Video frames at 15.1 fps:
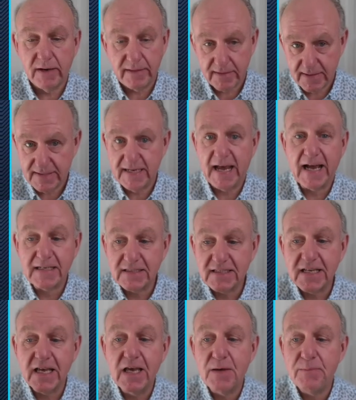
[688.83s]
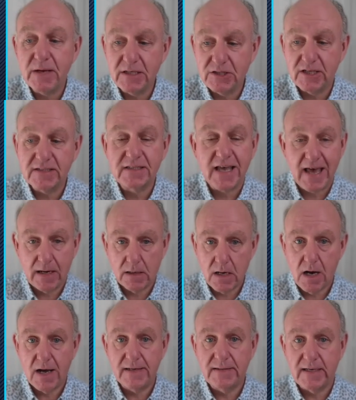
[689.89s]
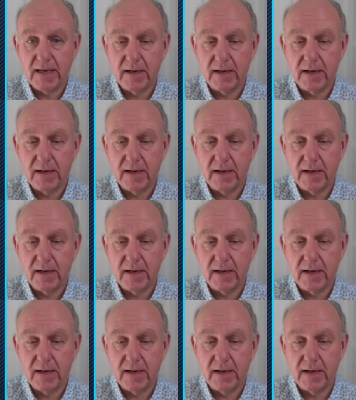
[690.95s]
the text, images, and content.